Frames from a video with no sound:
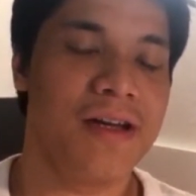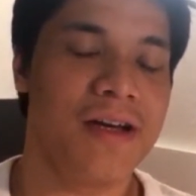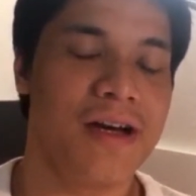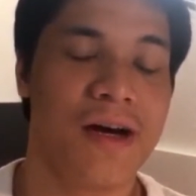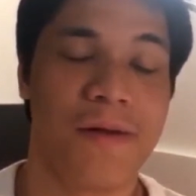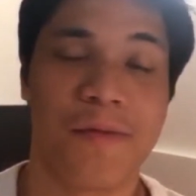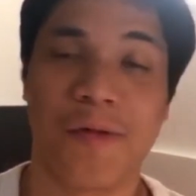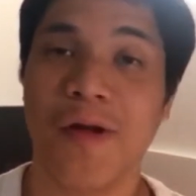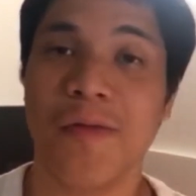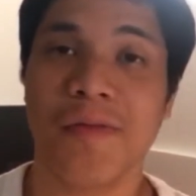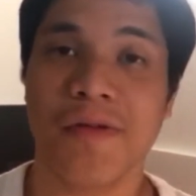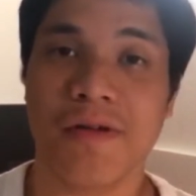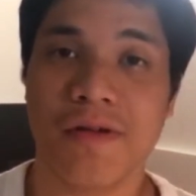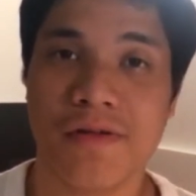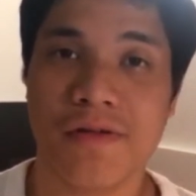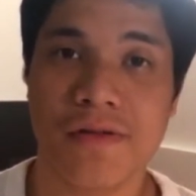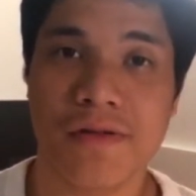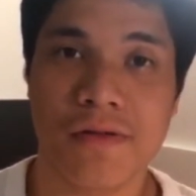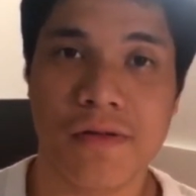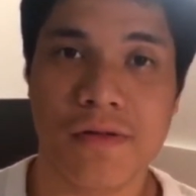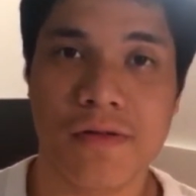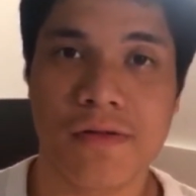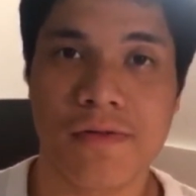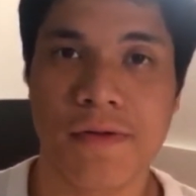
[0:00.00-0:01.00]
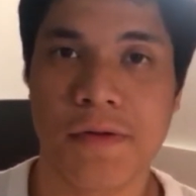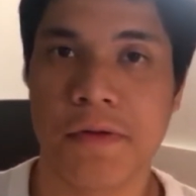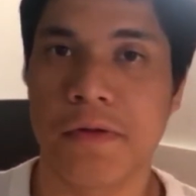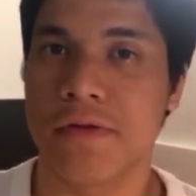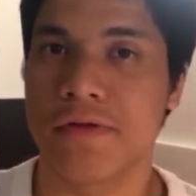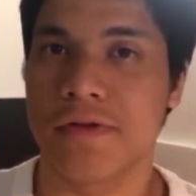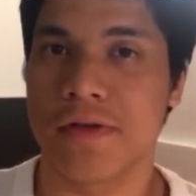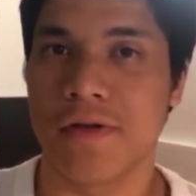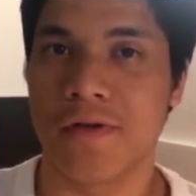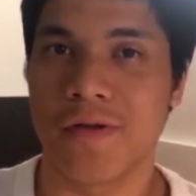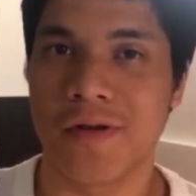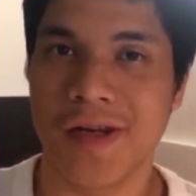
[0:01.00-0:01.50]
Not because those
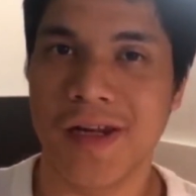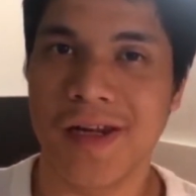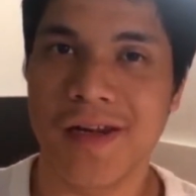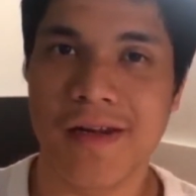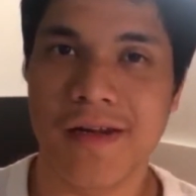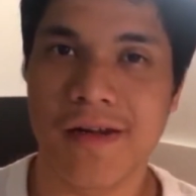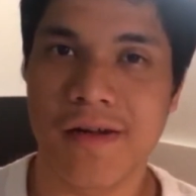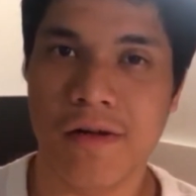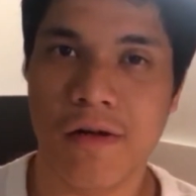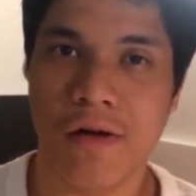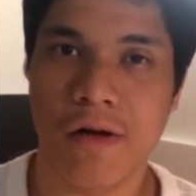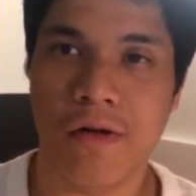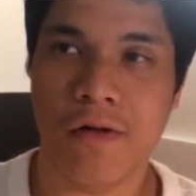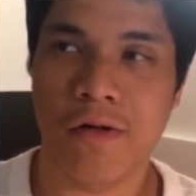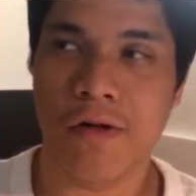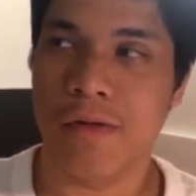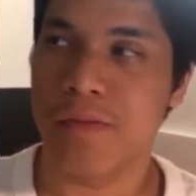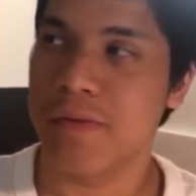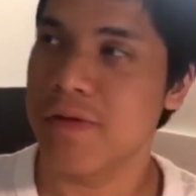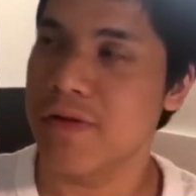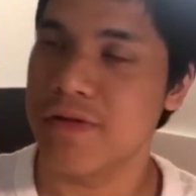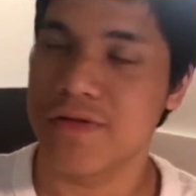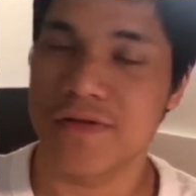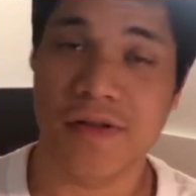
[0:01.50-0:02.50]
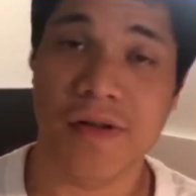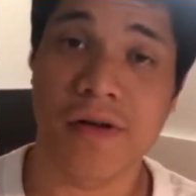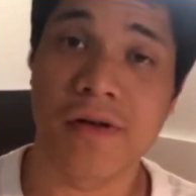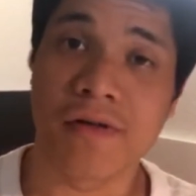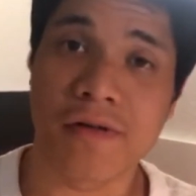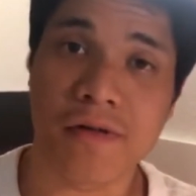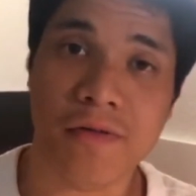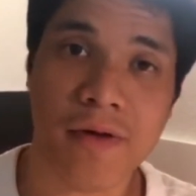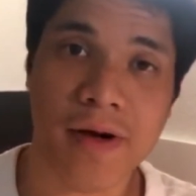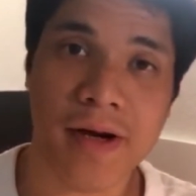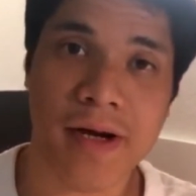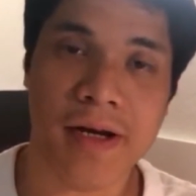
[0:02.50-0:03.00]
videos aren't needed or not because they
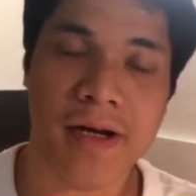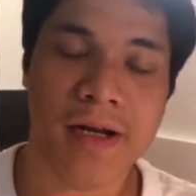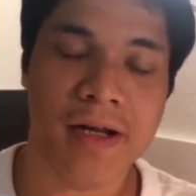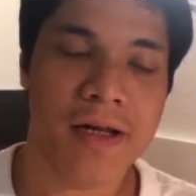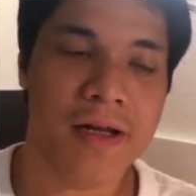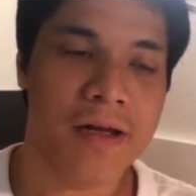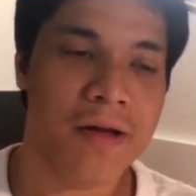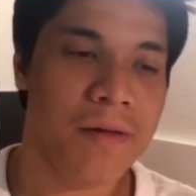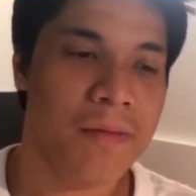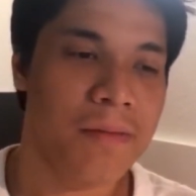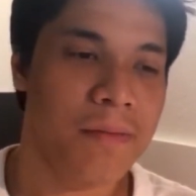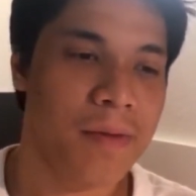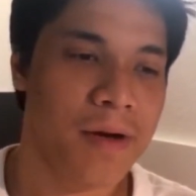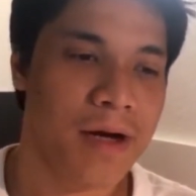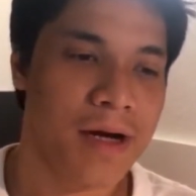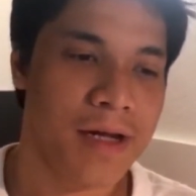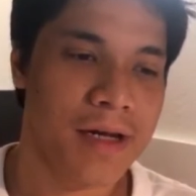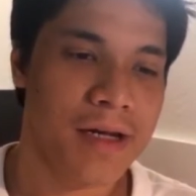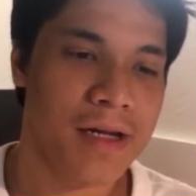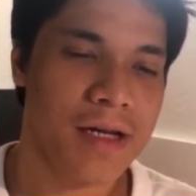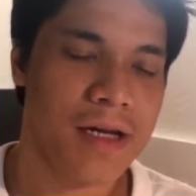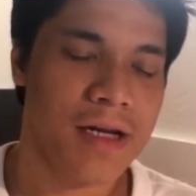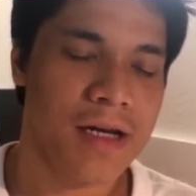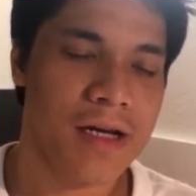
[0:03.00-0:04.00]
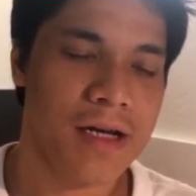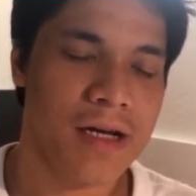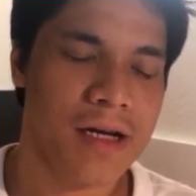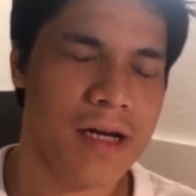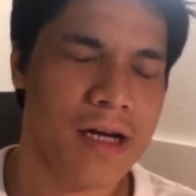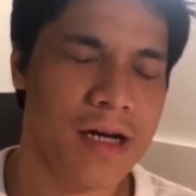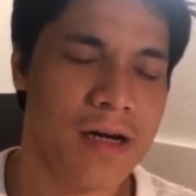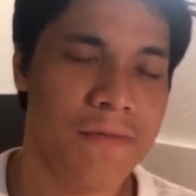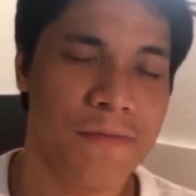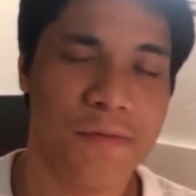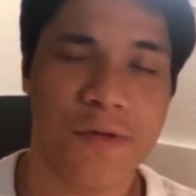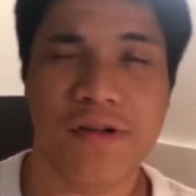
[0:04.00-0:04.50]
aren't great, but
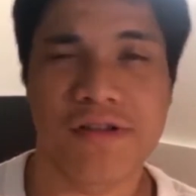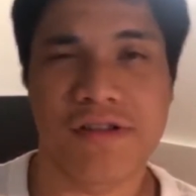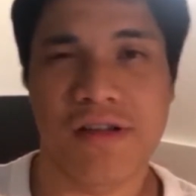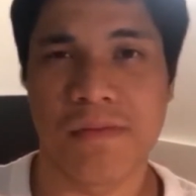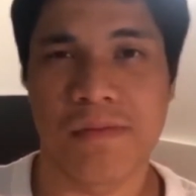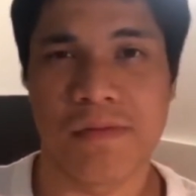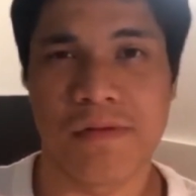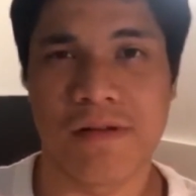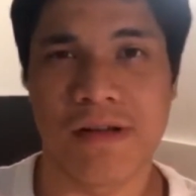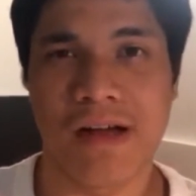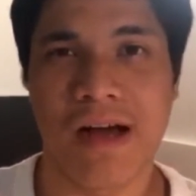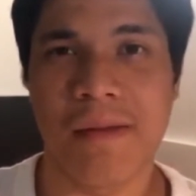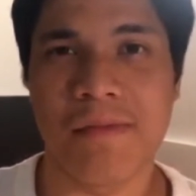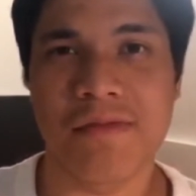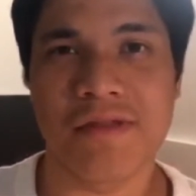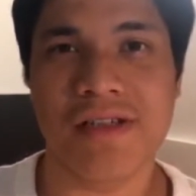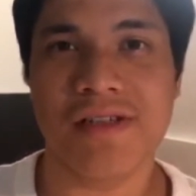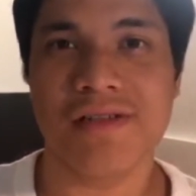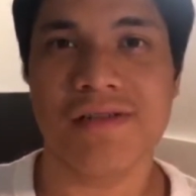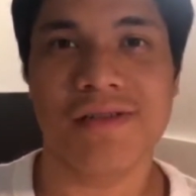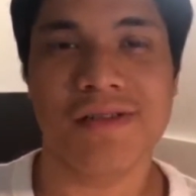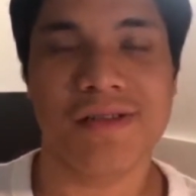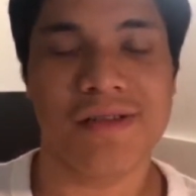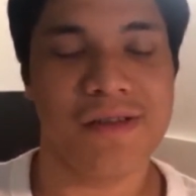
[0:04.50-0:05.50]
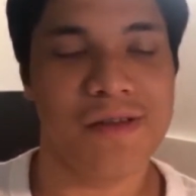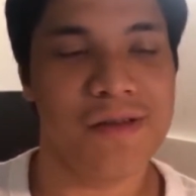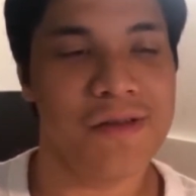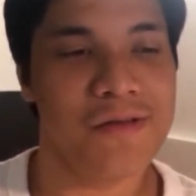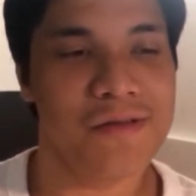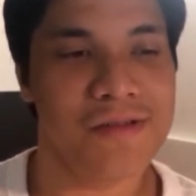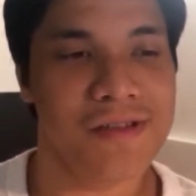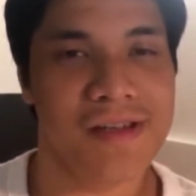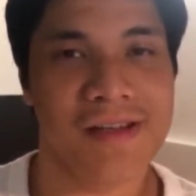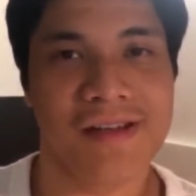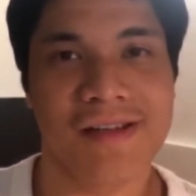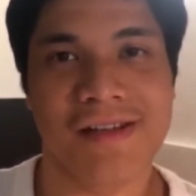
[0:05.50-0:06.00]
for example, I'm just
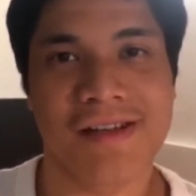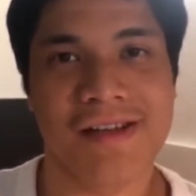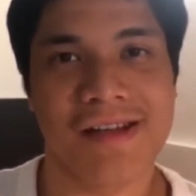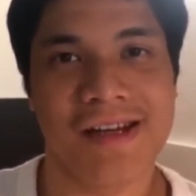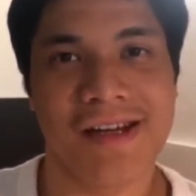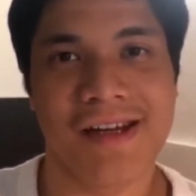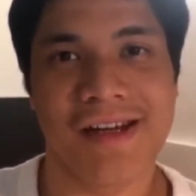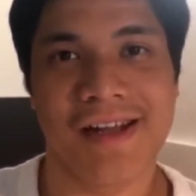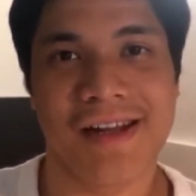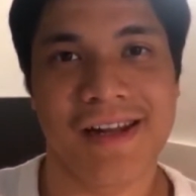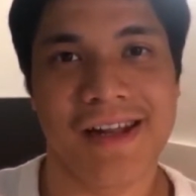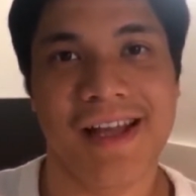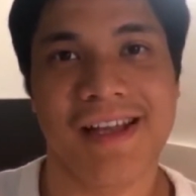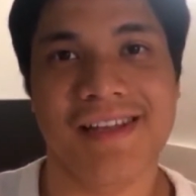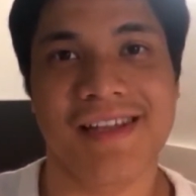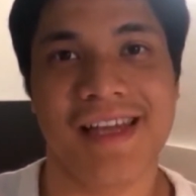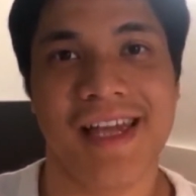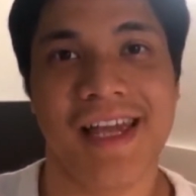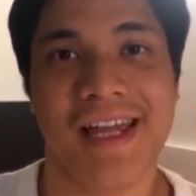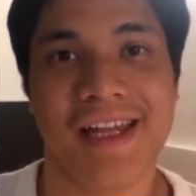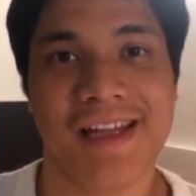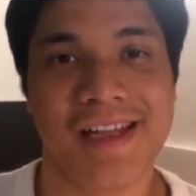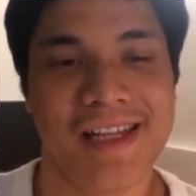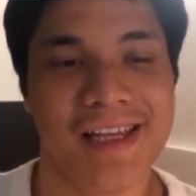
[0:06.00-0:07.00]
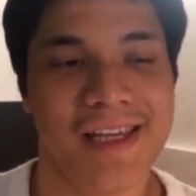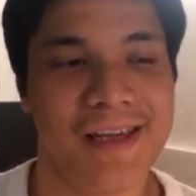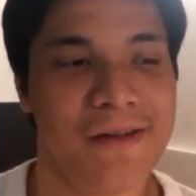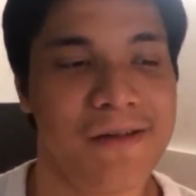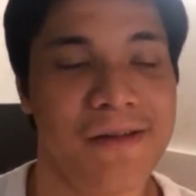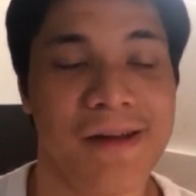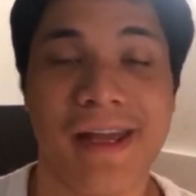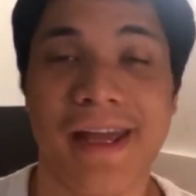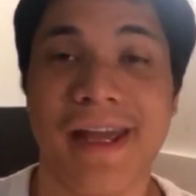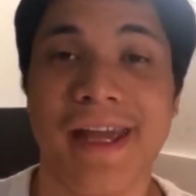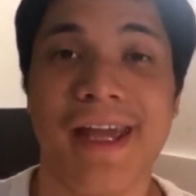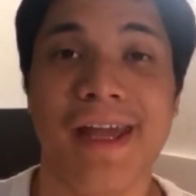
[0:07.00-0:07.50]
using an SAT,
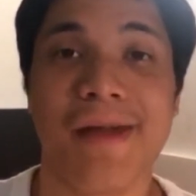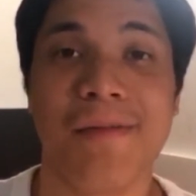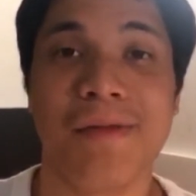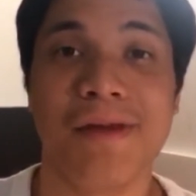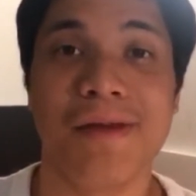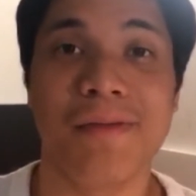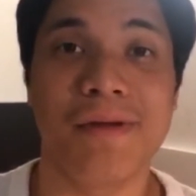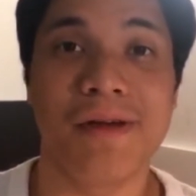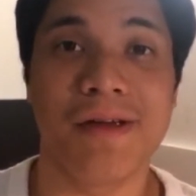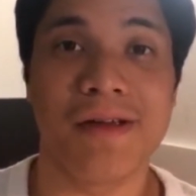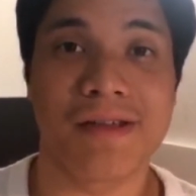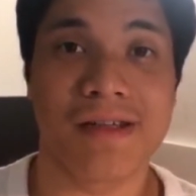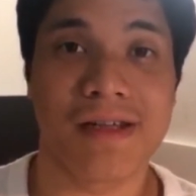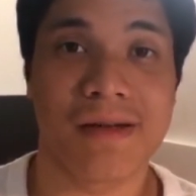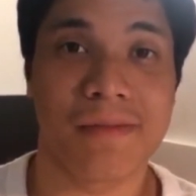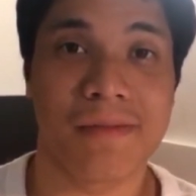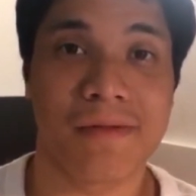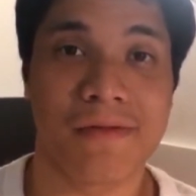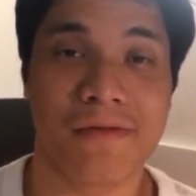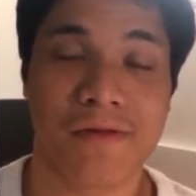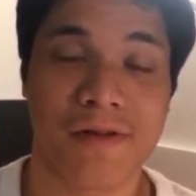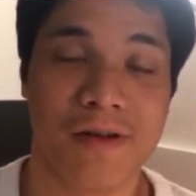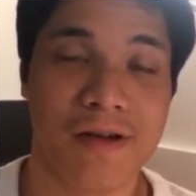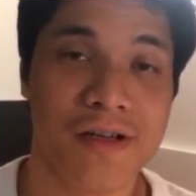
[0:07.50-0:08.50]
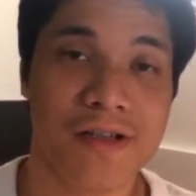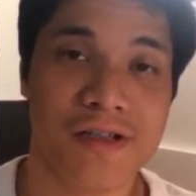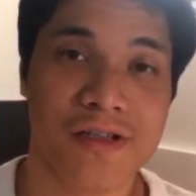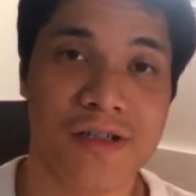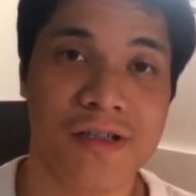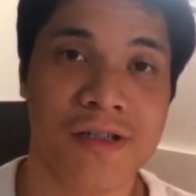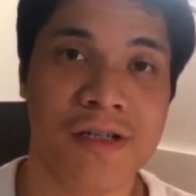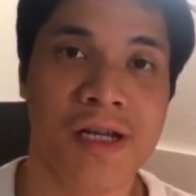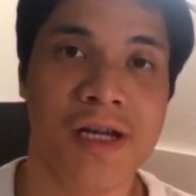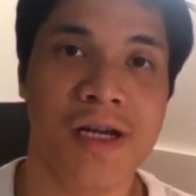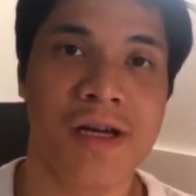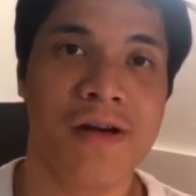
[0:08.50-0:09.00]
an AABB type of
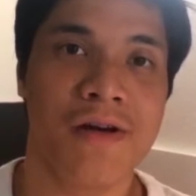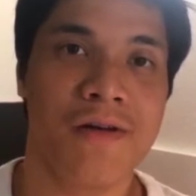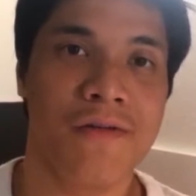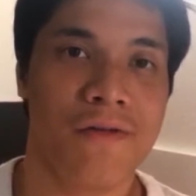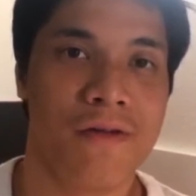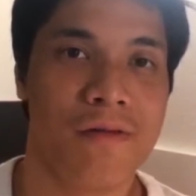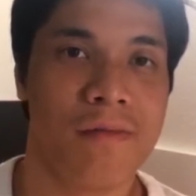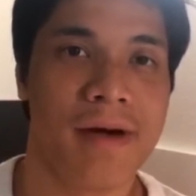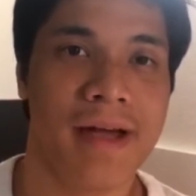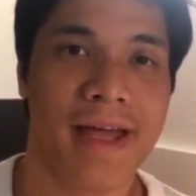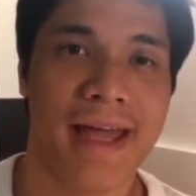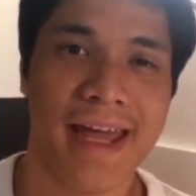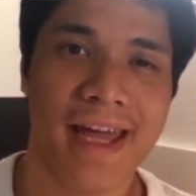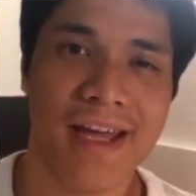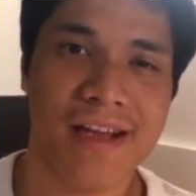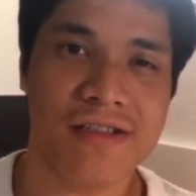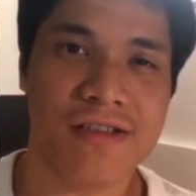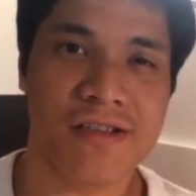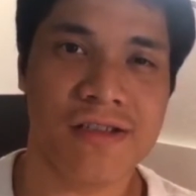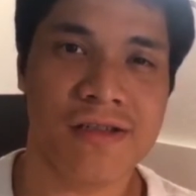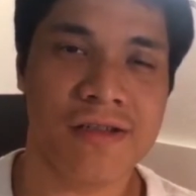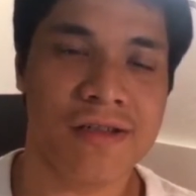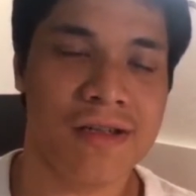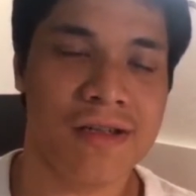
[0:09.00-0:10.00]
collision for my engine,